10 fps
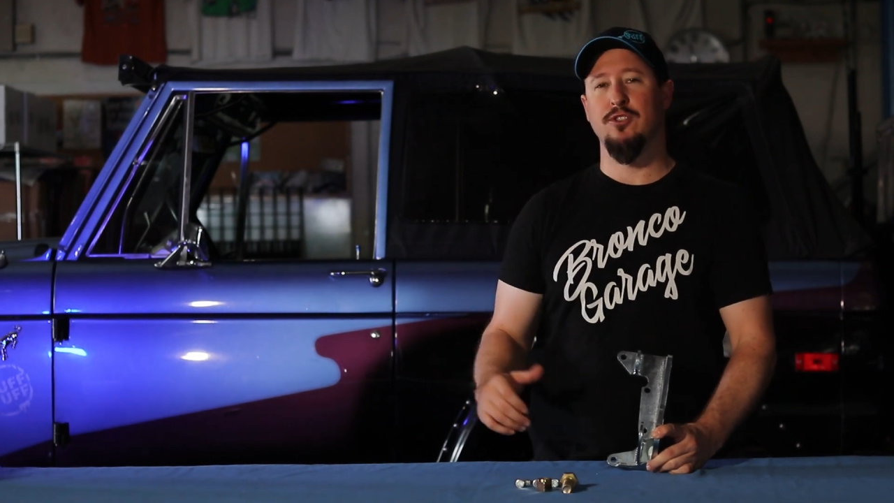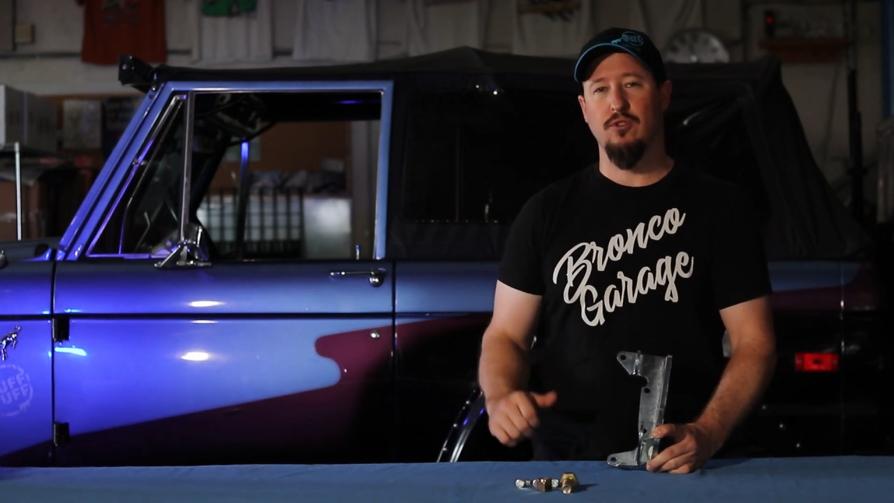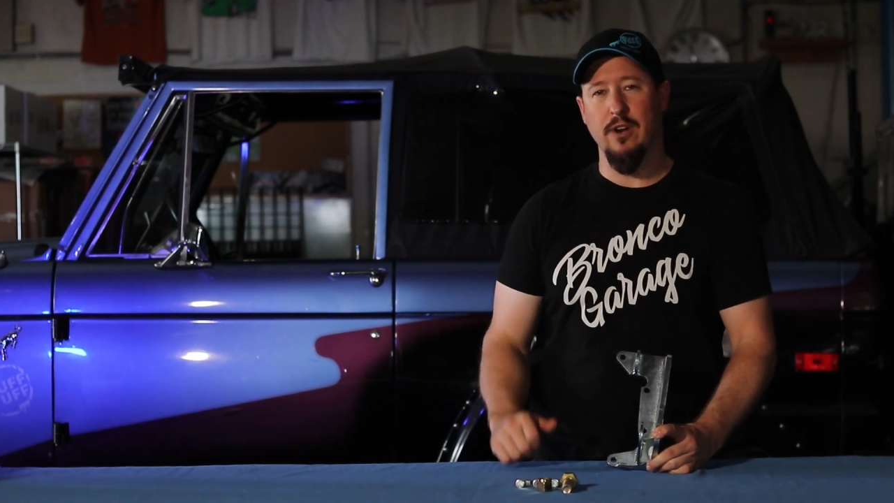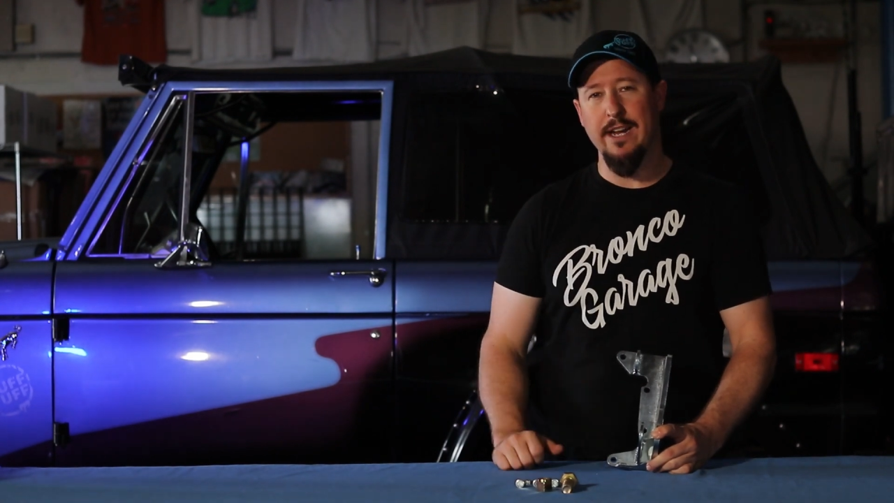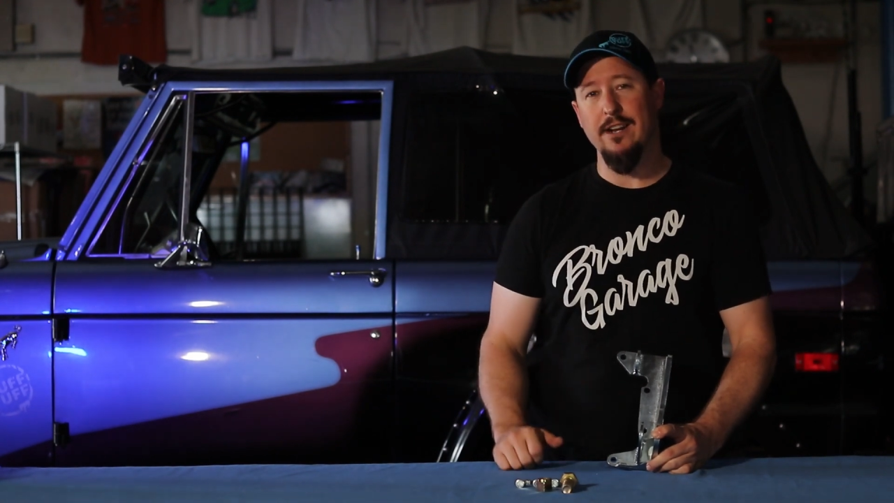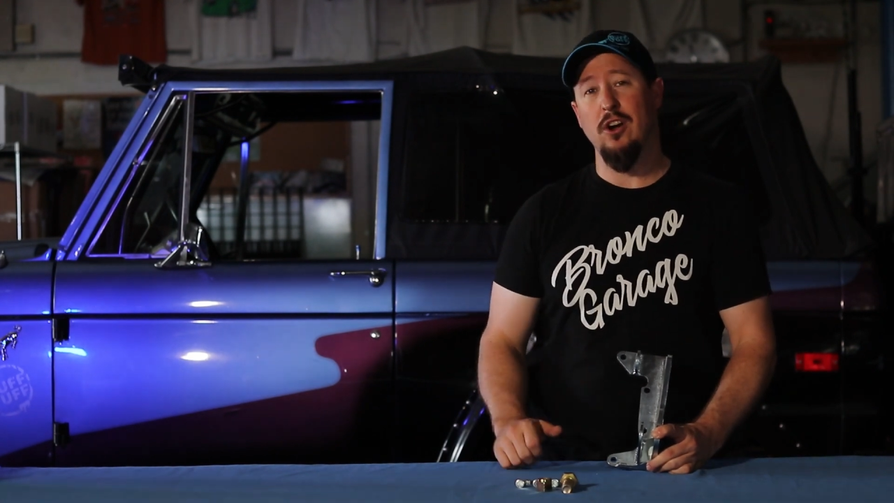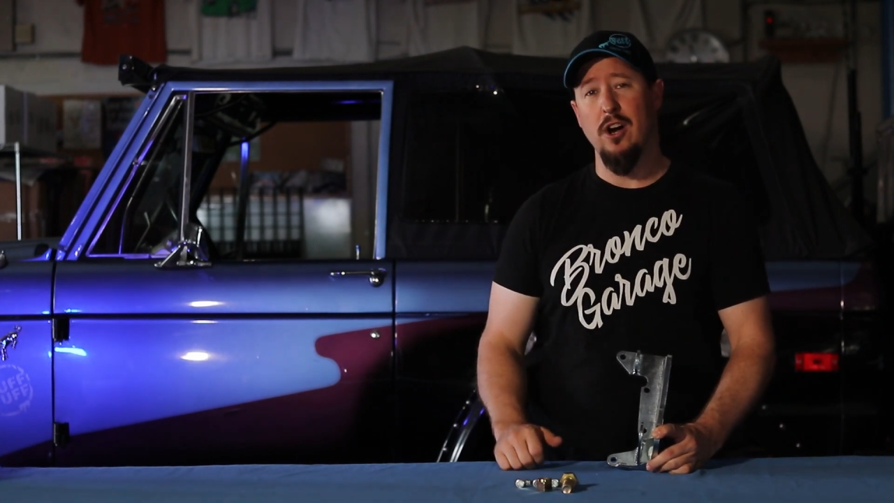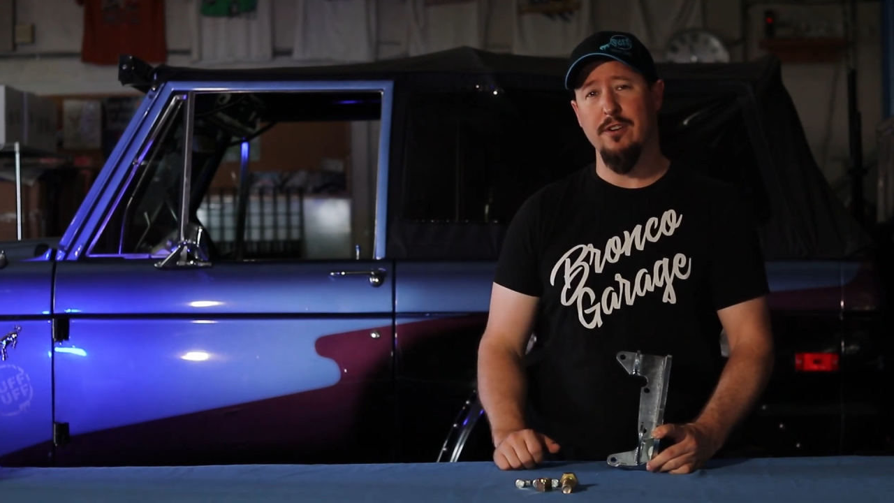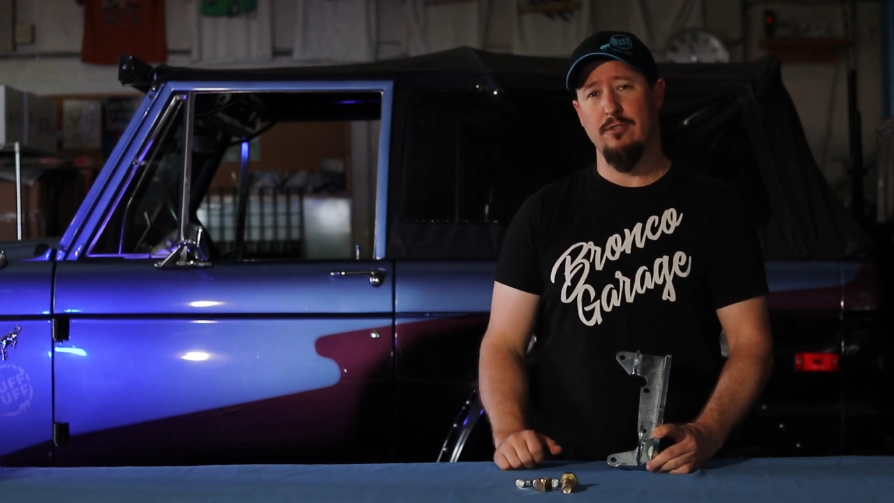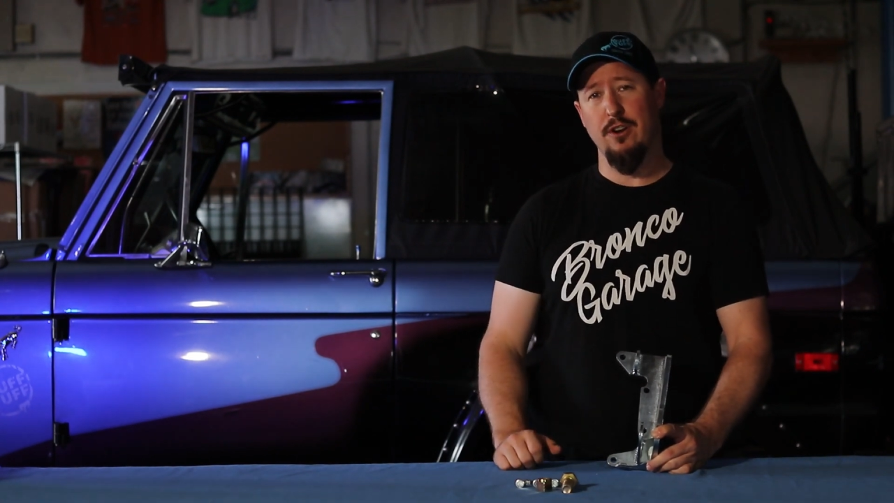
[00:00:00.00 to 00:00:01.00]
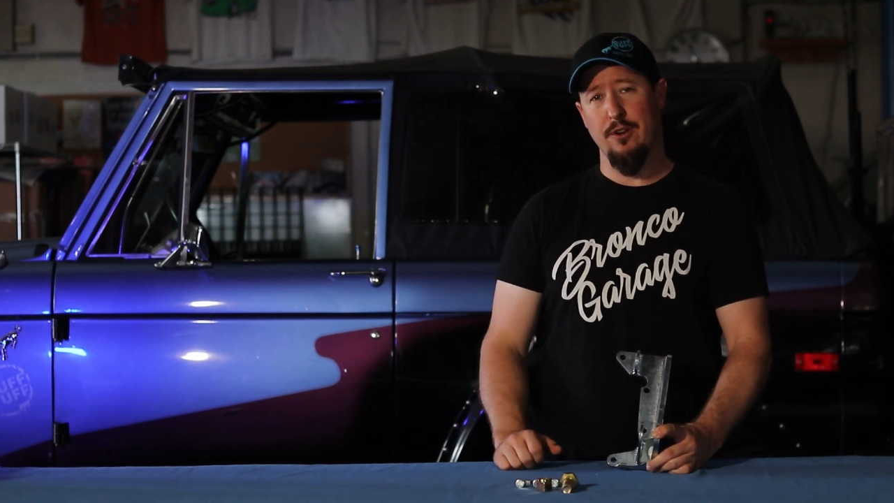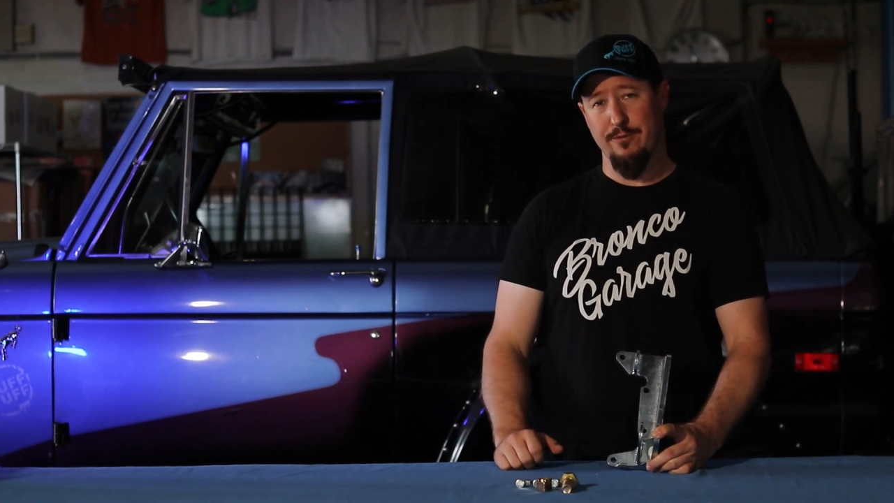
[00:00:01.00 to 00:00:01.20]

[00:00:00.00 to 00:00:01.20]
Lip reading: great on-road.